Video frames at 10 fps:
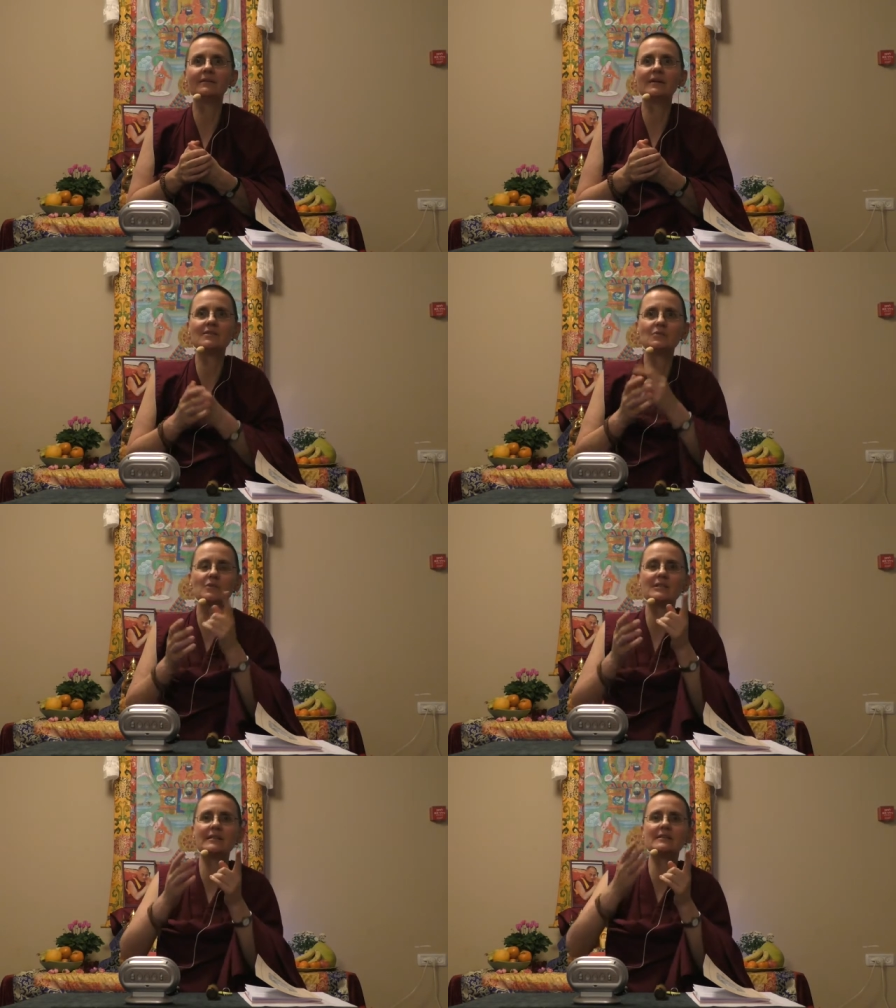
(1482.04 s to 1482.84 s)
I just
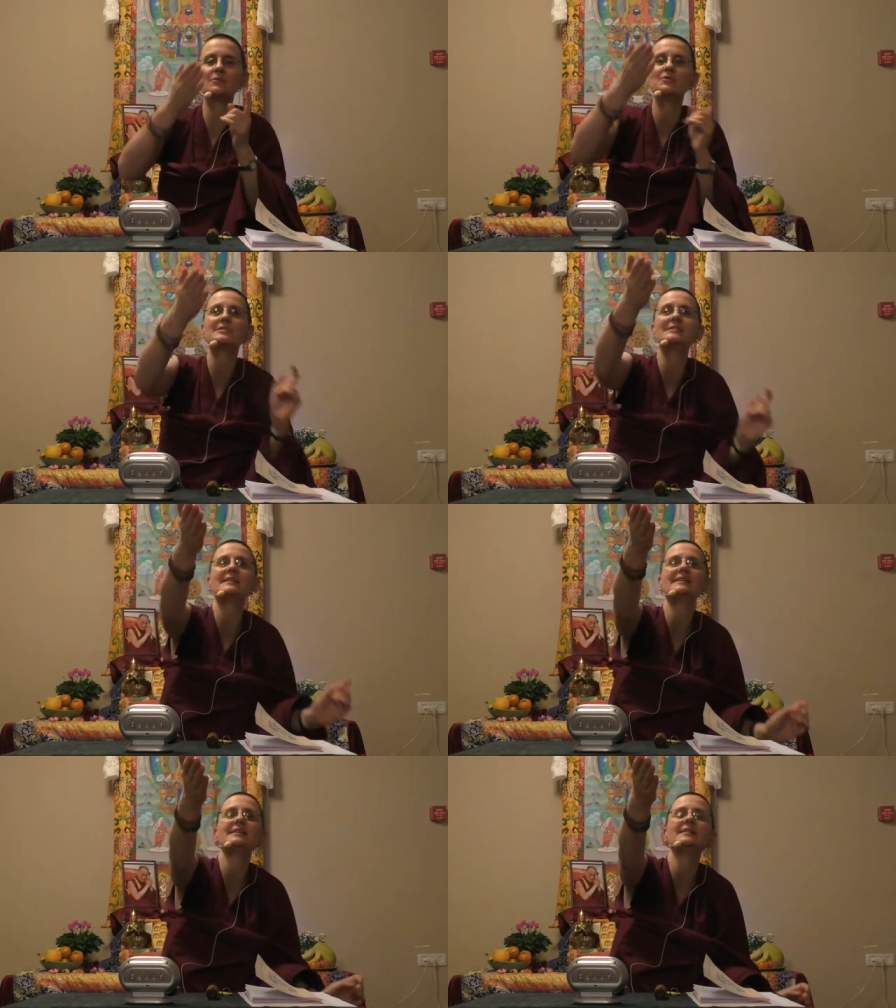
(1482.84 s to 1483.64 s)
want to take someone who hasn't
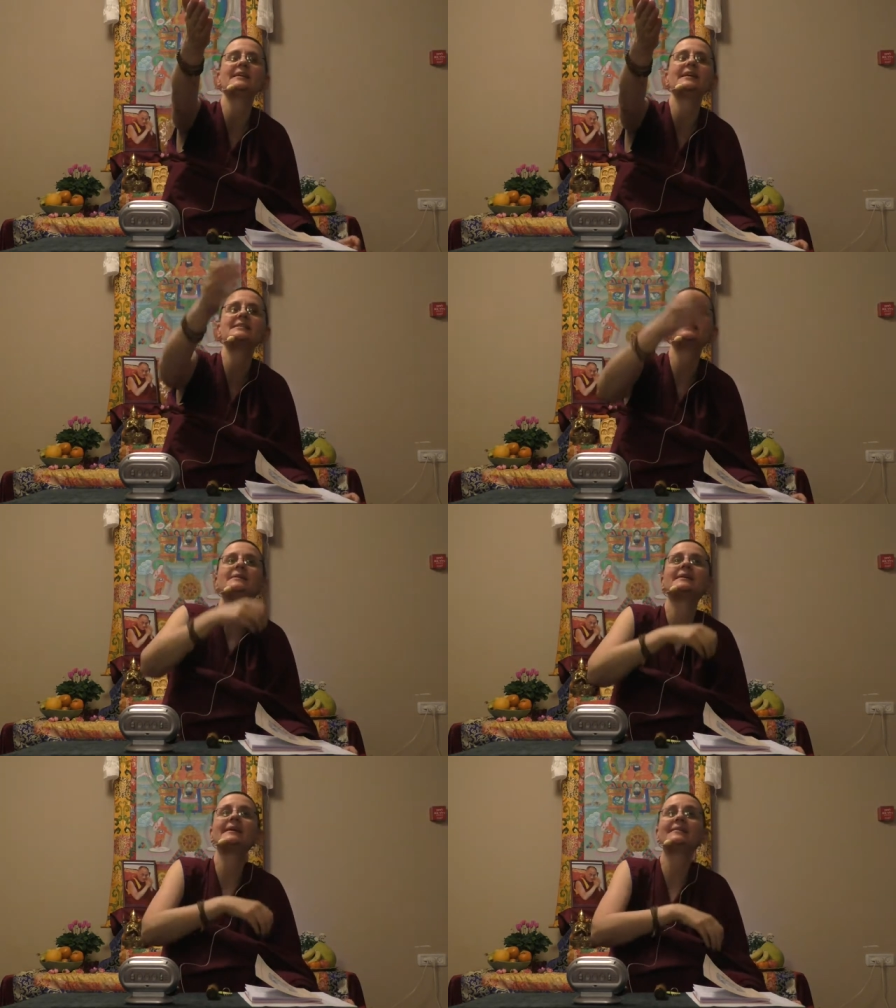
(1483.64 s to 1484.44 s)
said anything. Yes,
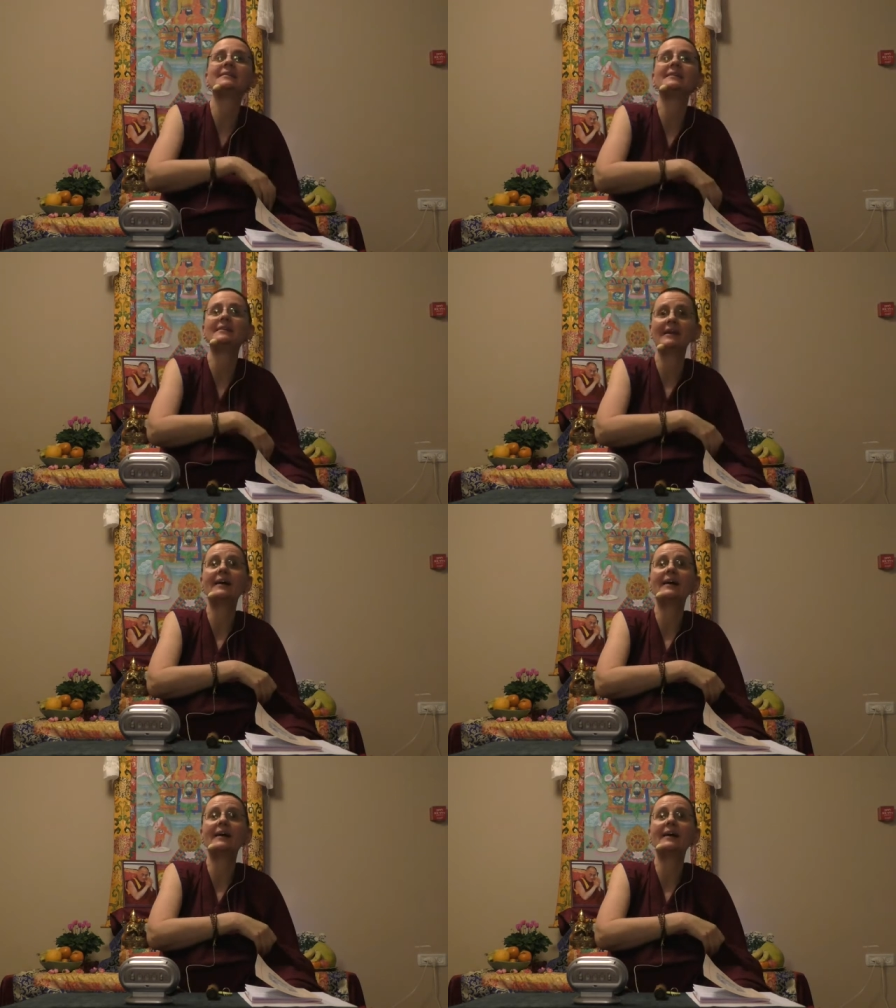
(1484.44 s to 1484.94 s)
yes, yeah.